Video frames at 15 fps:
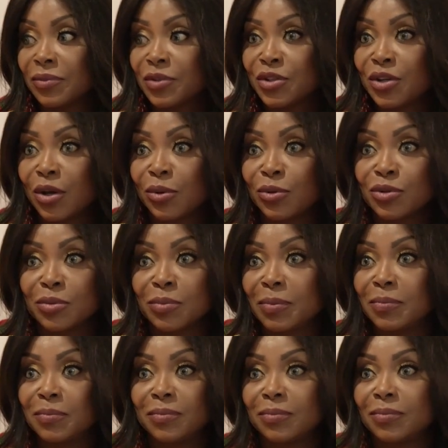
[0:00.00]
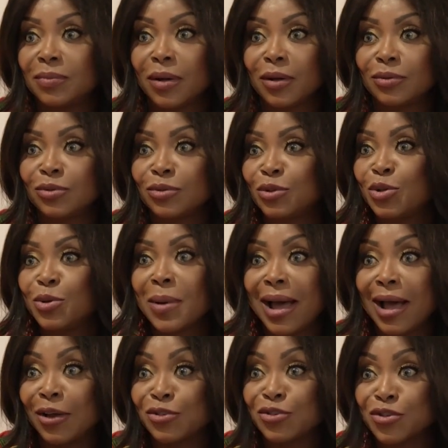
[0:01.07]
She owns 2
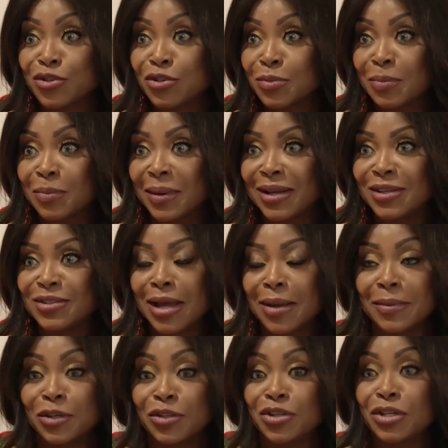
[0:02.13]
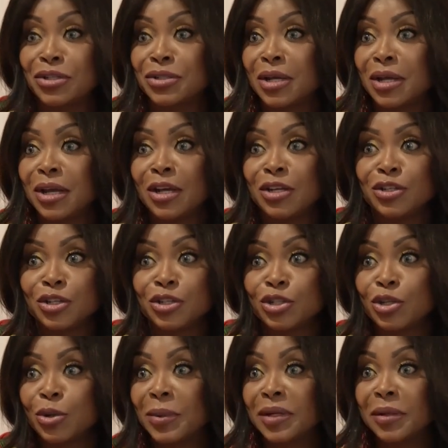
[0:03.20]
houses. Yeah. I mean, she's
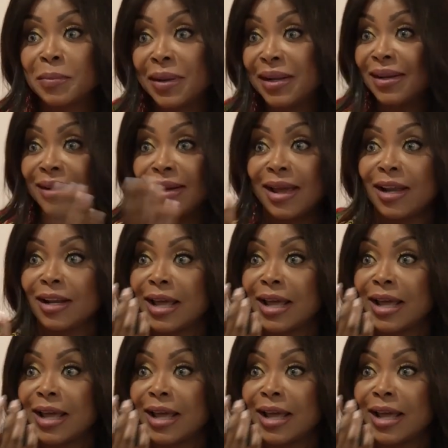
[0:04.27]
so independent, and